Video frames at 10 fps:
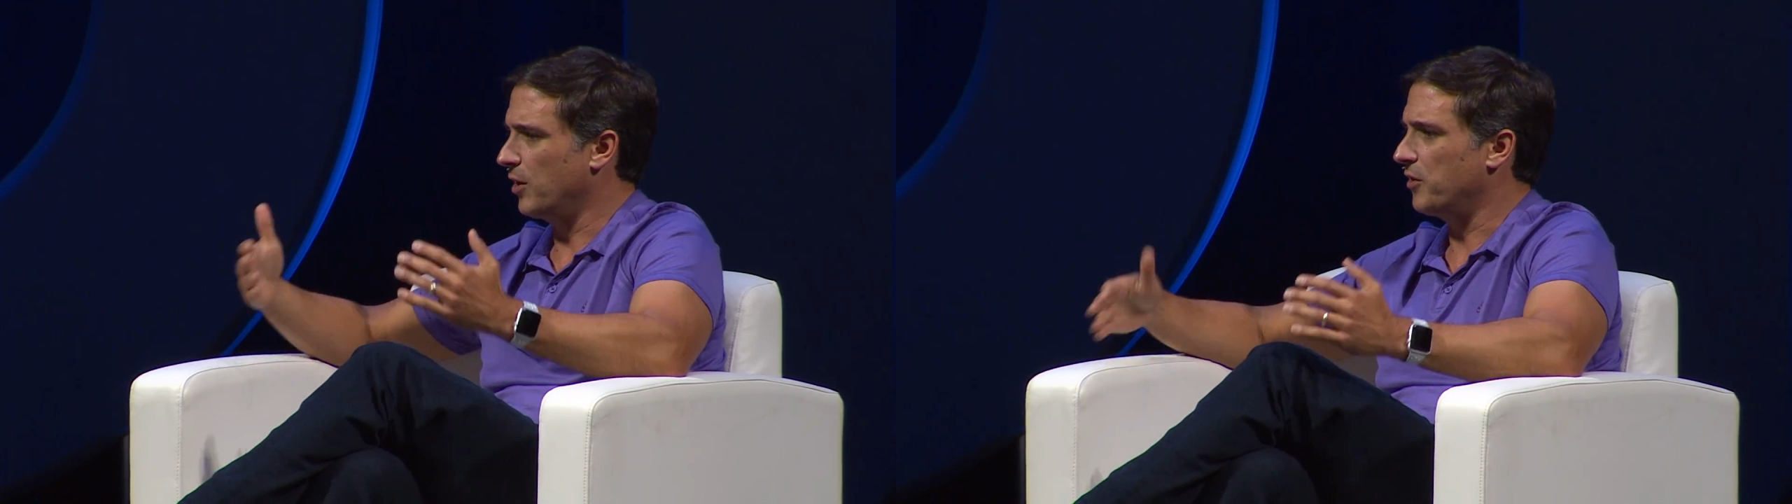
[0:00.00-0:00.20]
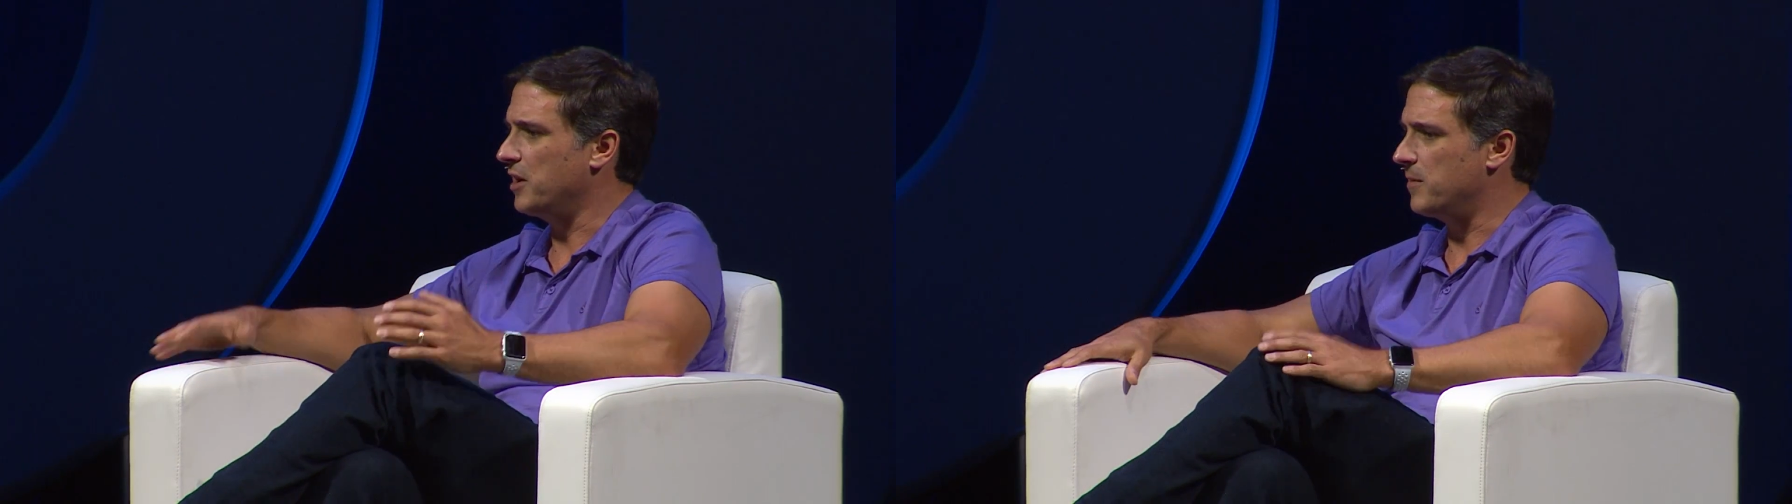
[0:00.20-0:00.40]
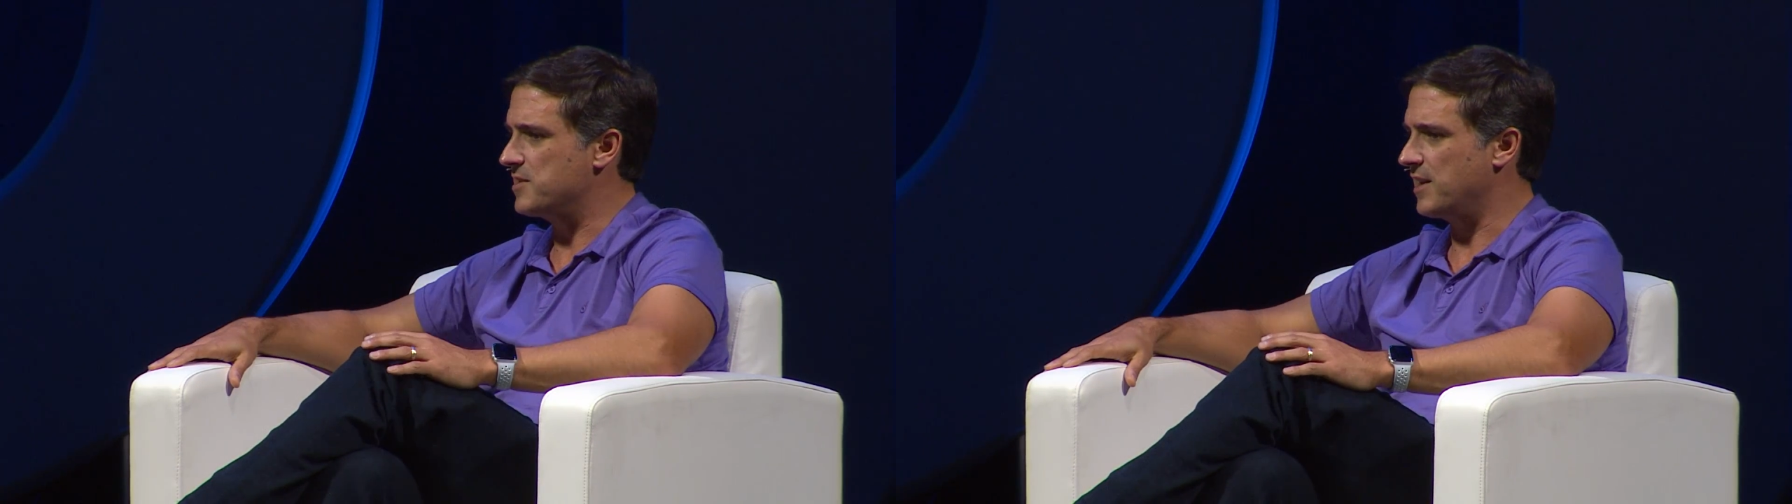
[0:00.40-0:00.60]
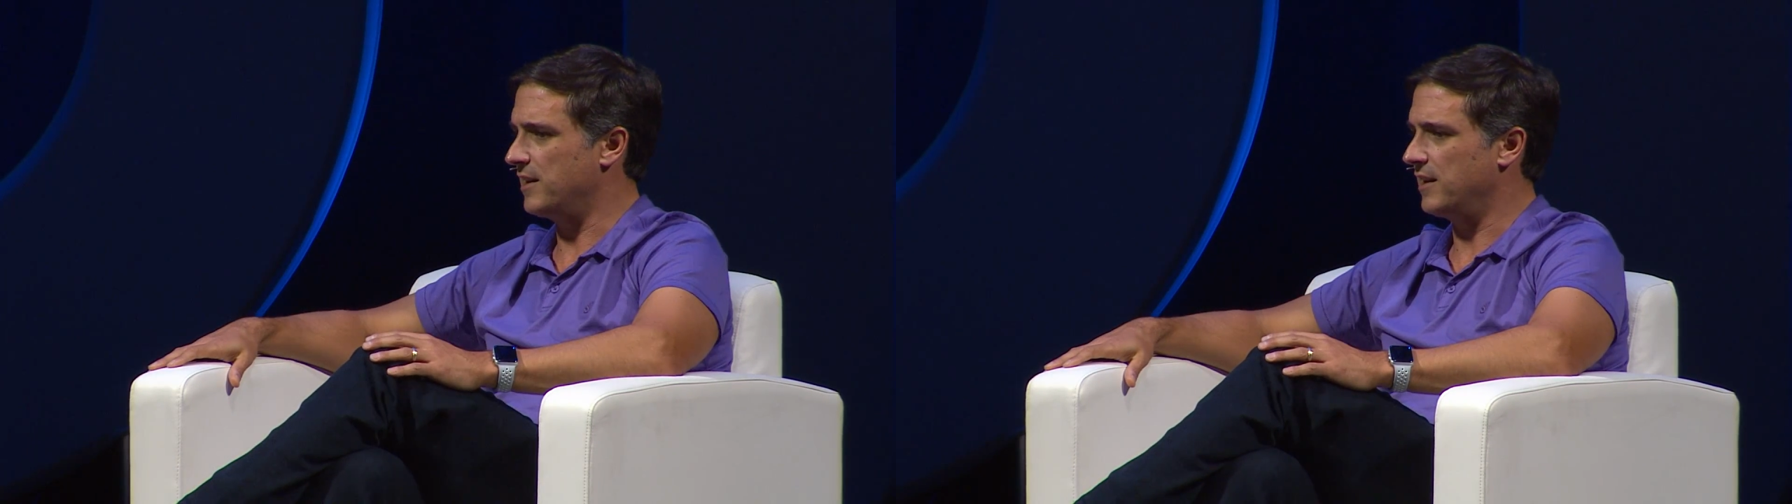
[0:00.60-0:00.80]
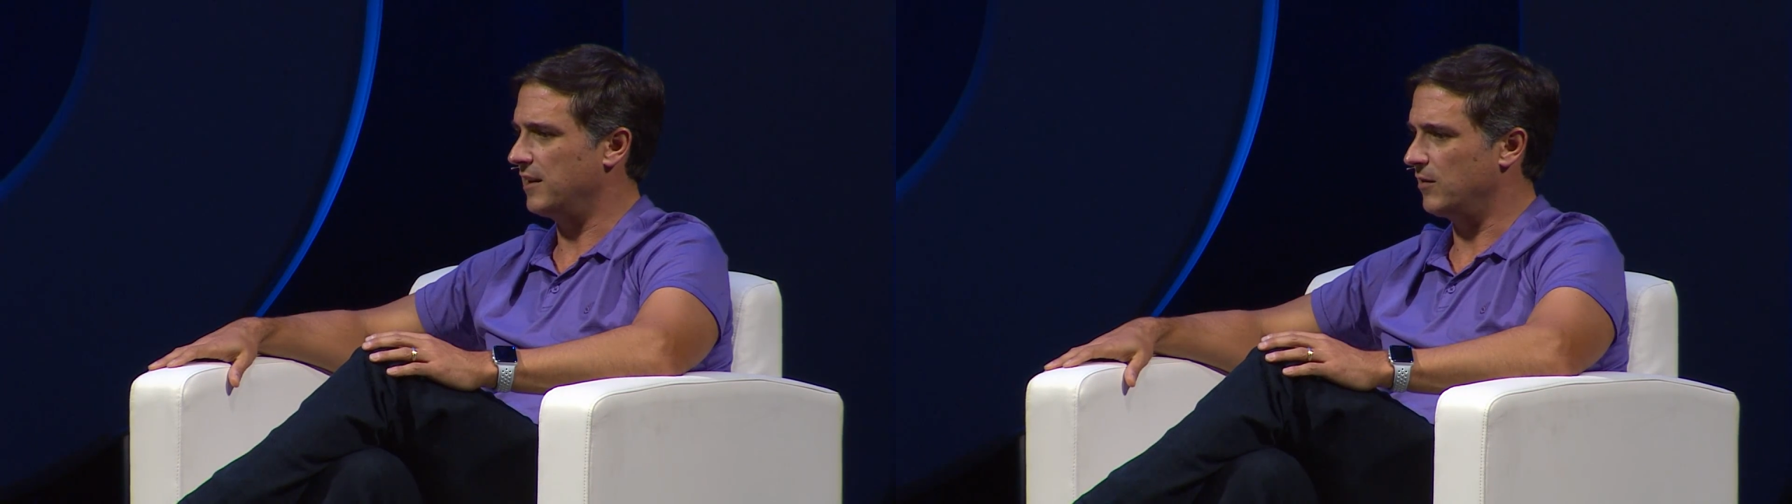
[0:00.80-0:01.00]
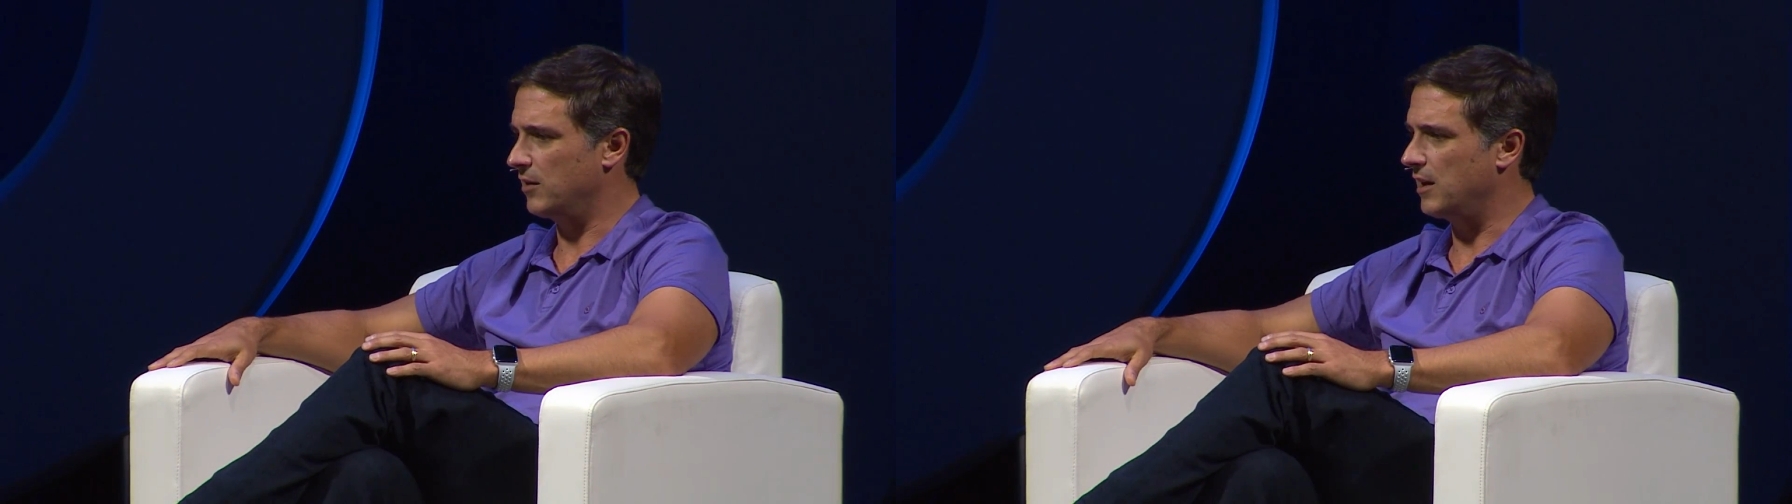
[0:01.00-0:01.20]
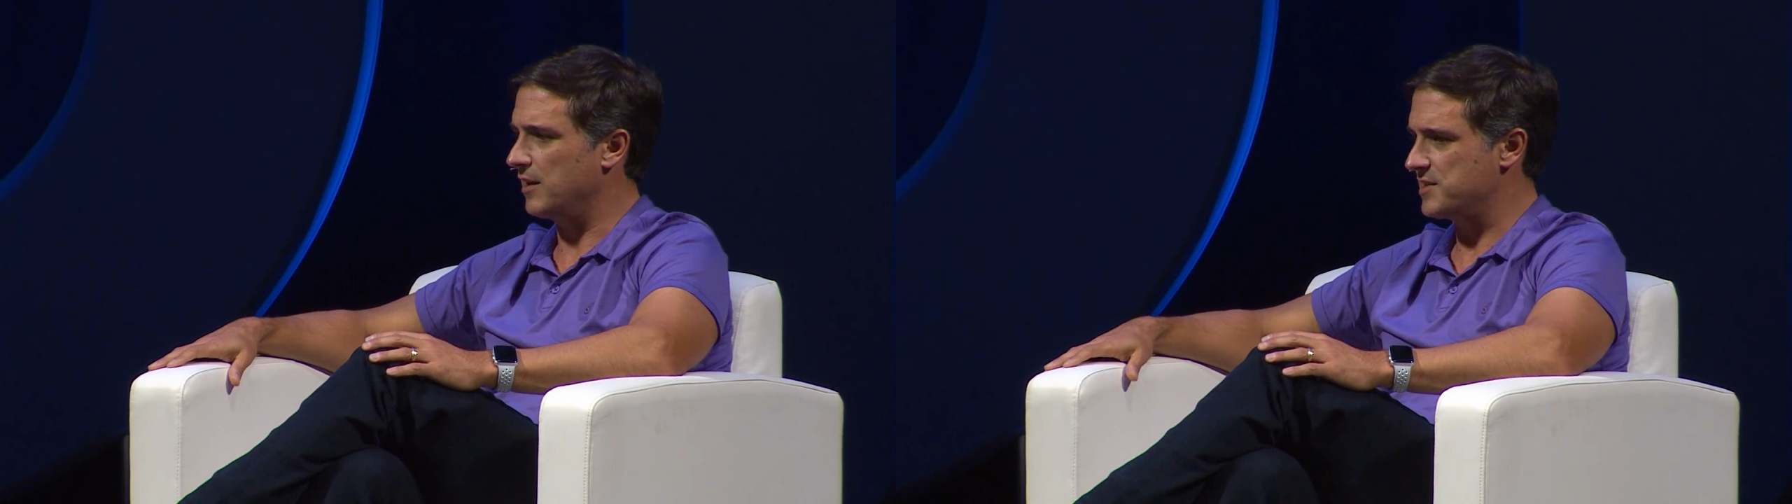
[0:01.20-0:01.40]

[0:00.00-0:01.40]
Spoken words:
we don't need to be sending